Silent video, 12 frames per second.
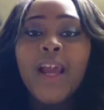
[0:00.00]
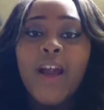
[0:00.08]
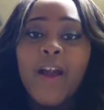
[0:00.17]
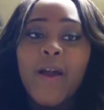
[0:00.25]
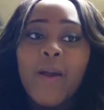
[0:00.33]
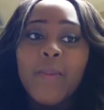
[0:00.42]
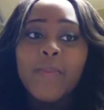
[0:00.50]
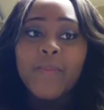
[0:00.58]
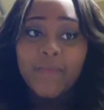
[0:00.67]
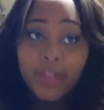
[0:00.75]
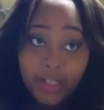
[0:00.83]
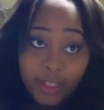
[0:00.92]
Um,
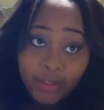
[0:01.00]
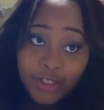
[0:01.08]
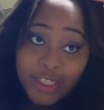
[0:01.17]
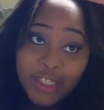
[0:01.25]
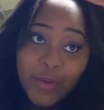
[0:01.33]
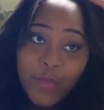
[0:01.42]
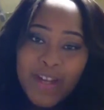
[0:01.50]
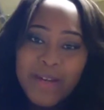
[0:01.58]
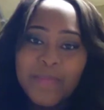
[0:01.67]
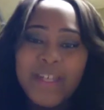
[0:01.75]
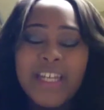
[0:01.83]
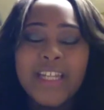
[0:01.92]
the closure is a
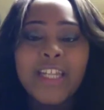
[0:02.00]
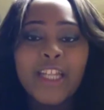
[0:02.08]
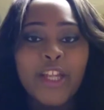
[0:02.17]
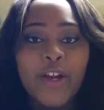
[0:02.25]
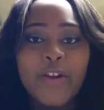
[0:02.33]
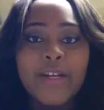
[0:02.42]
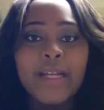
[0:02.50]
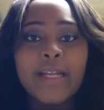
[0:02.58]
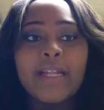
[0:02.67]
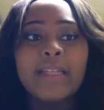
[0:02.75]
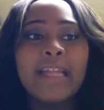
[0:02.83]
1B30.